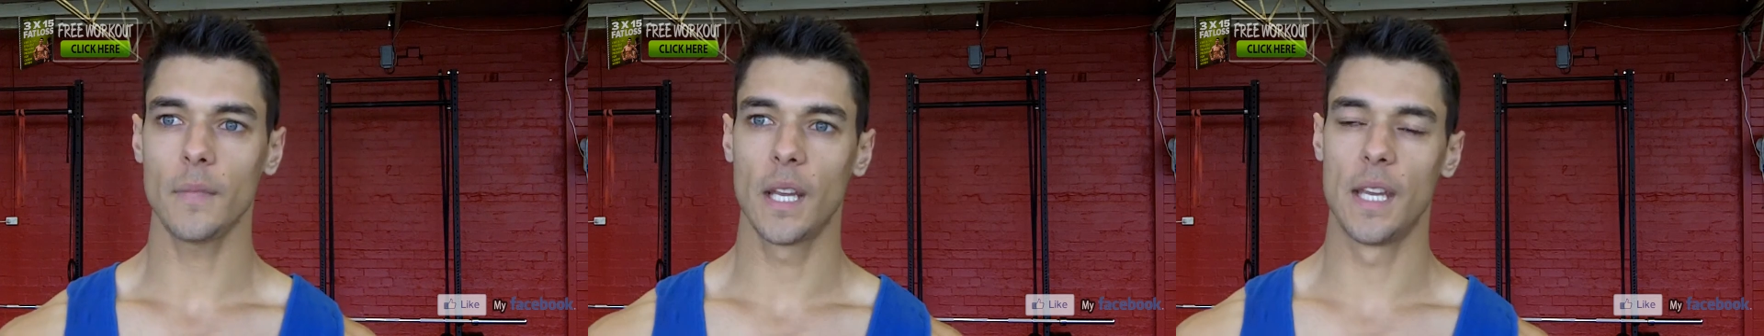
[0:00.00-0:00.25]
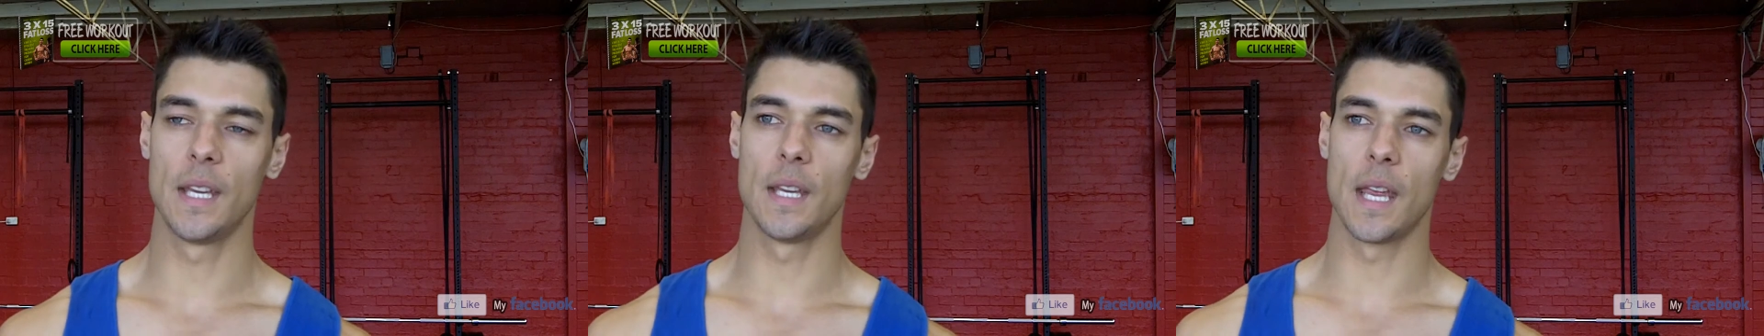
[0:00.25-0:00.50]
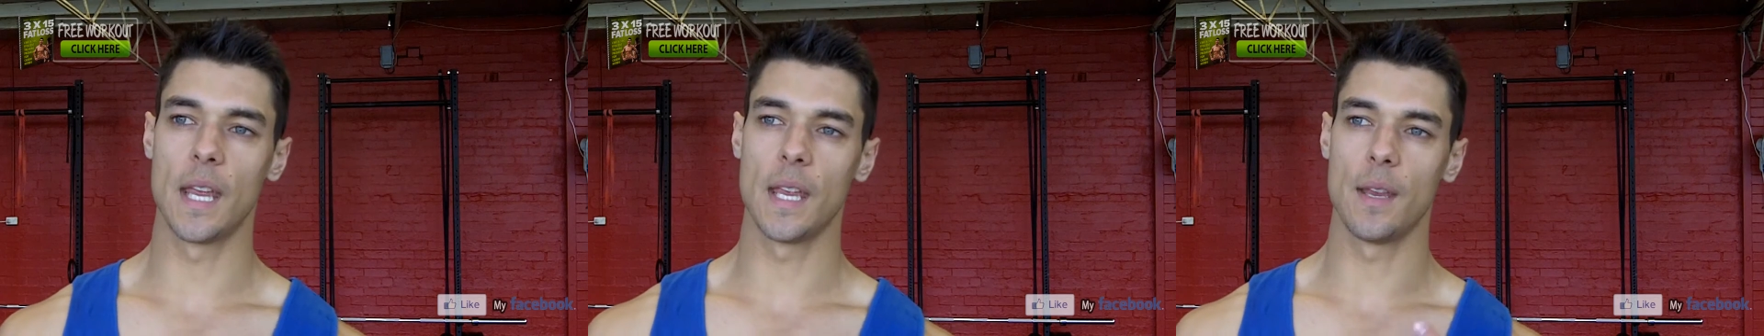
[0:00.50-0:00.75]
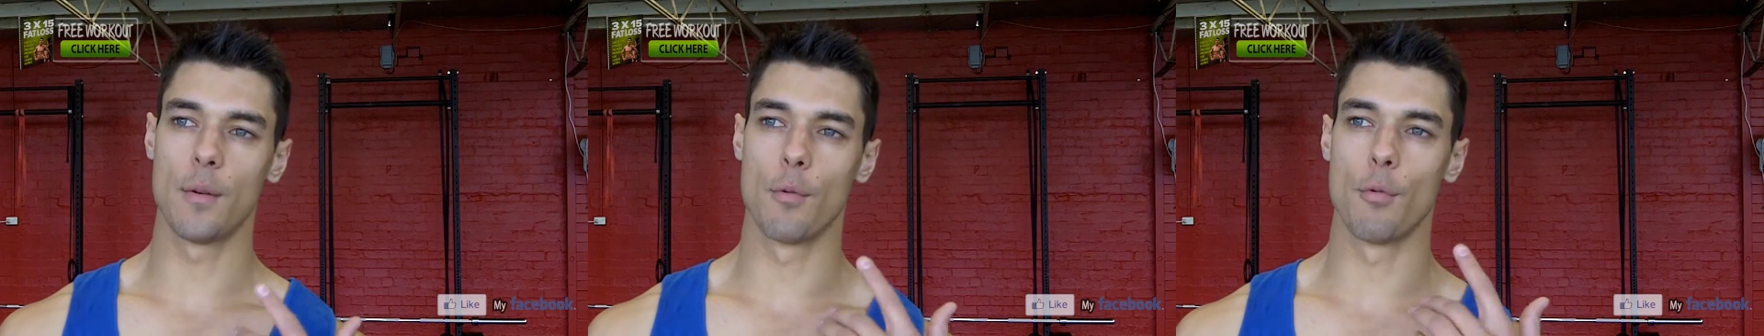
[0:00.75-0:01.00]

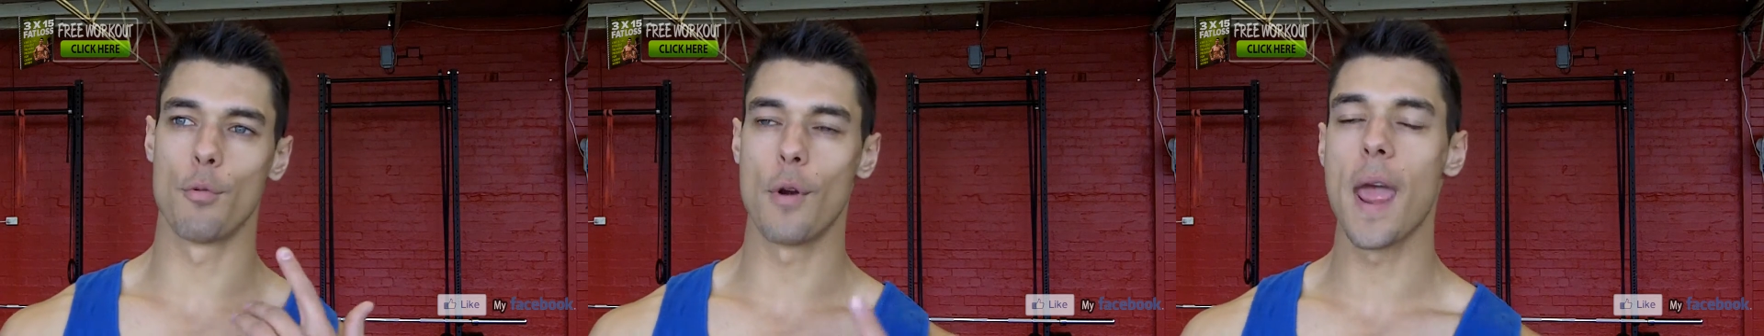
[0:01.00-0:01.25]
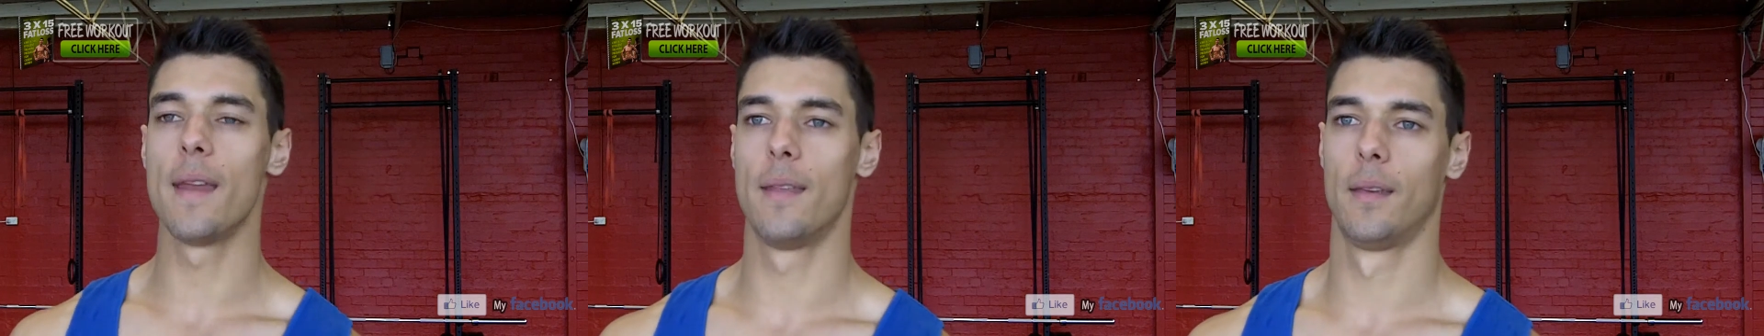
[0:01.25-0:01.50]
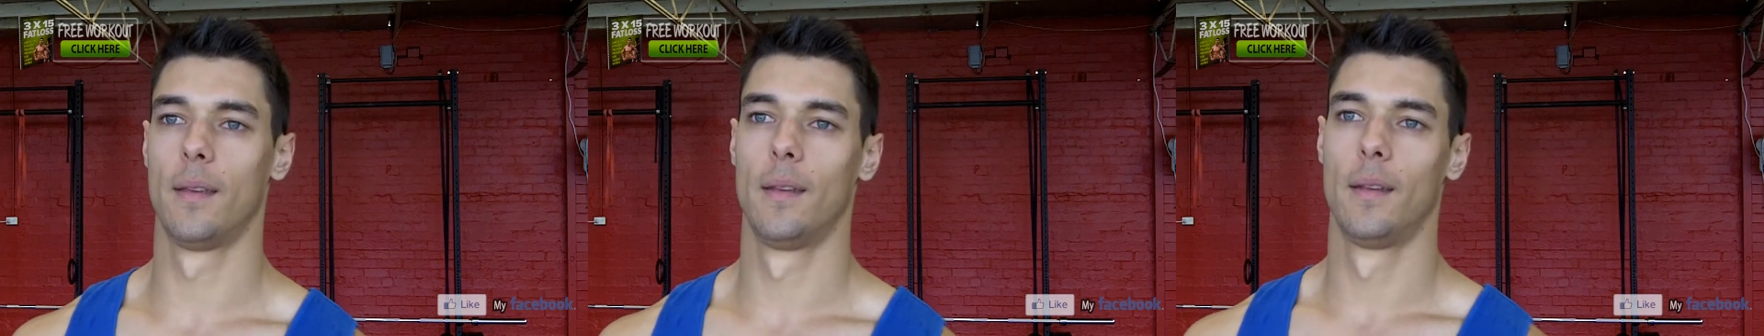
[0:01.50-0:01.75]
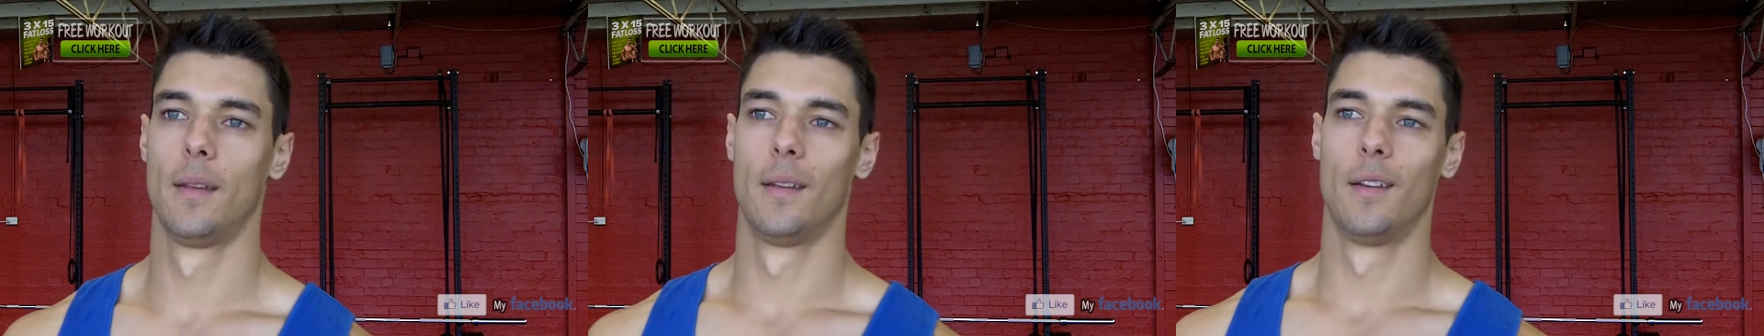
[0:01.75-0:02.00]
He read,
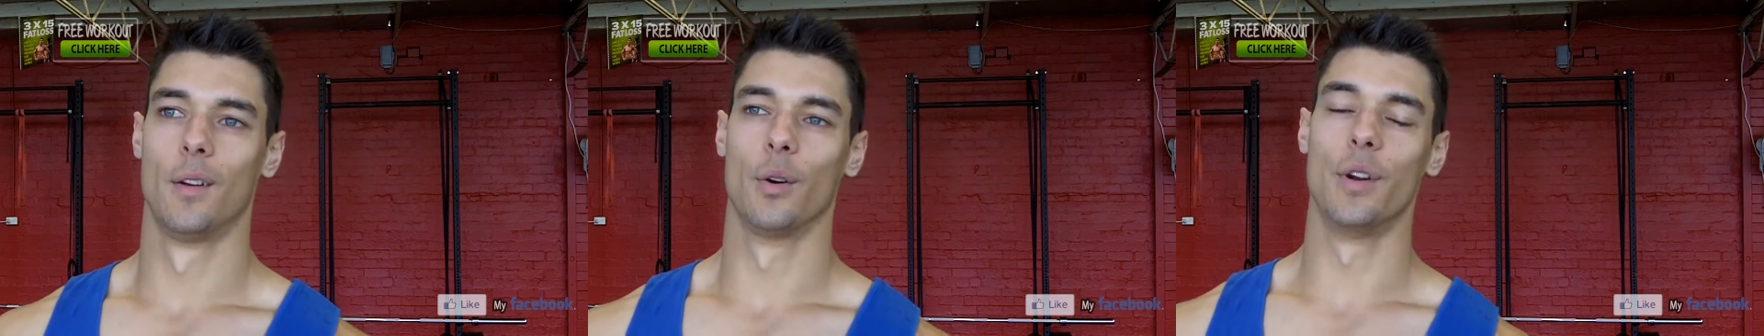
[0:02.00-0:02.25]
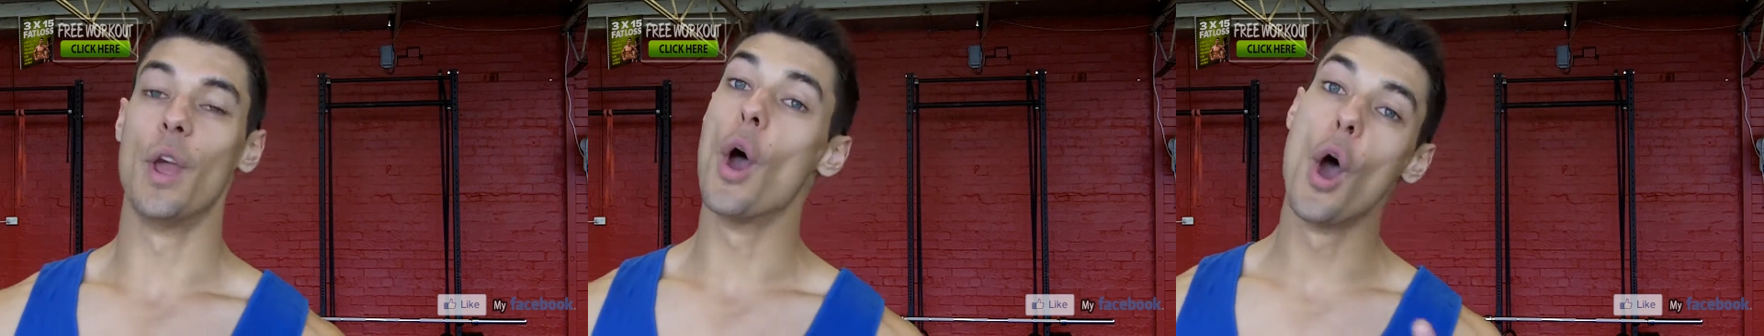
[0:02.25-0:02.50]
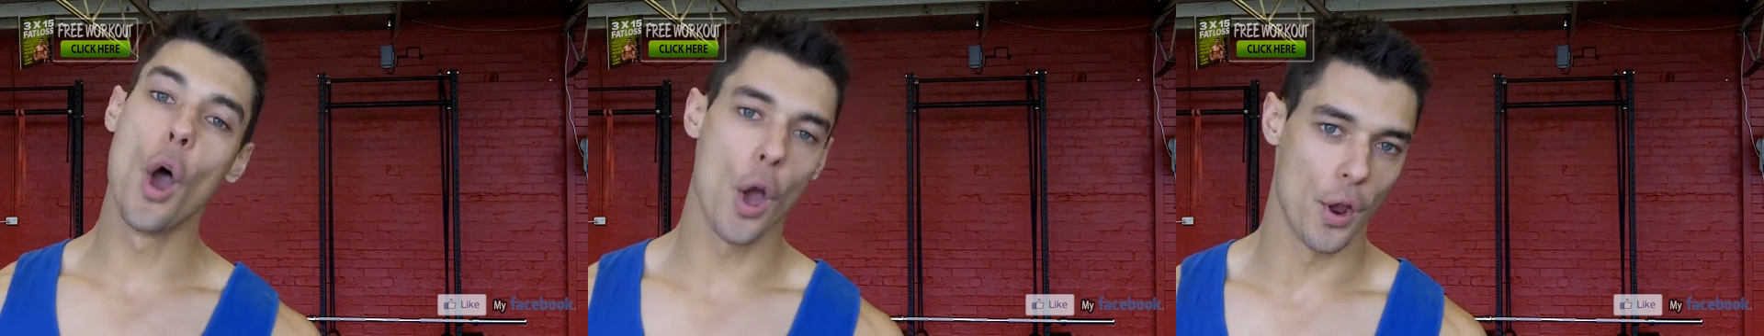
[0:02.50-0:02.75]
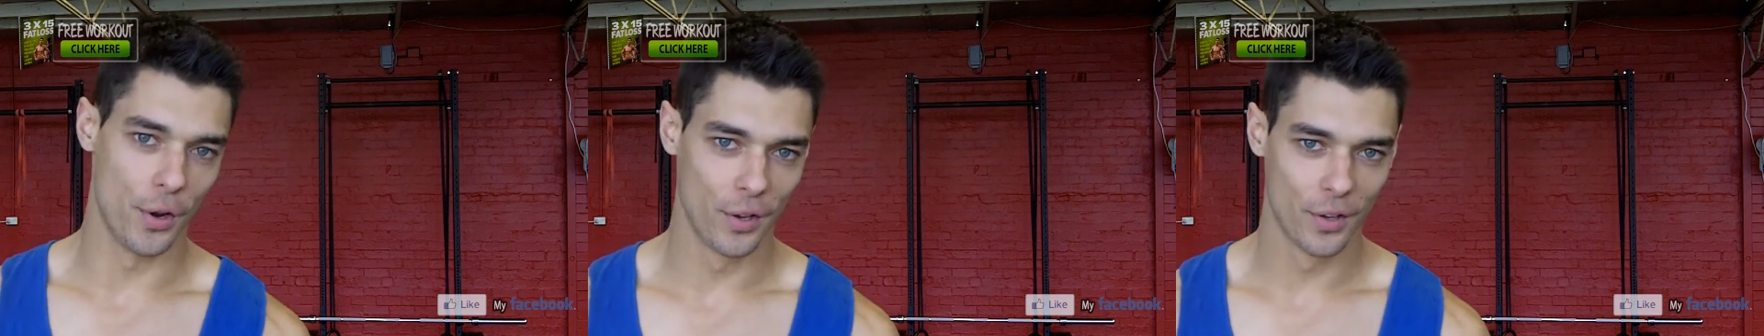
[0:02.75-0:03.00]
or he
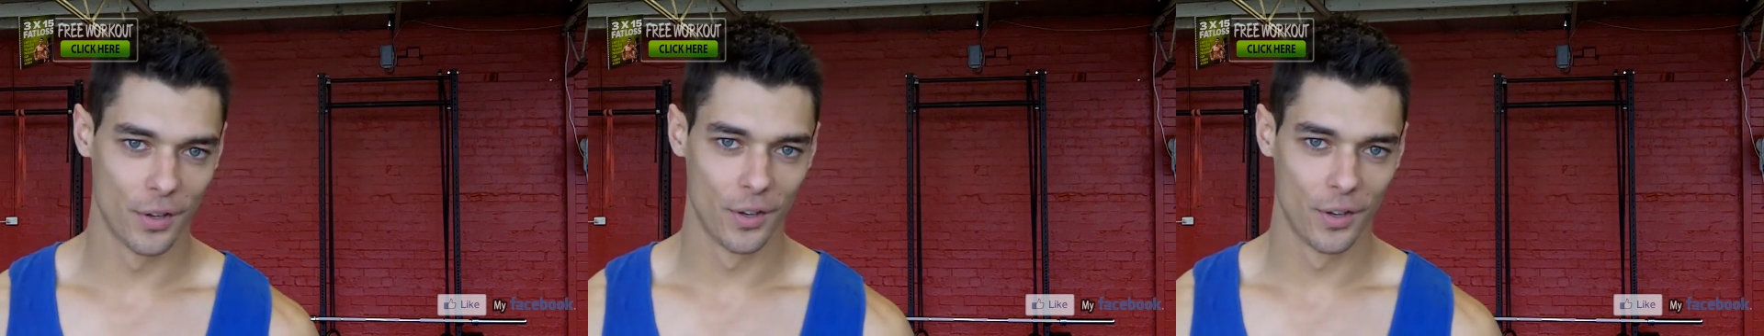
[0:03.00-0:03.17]
heard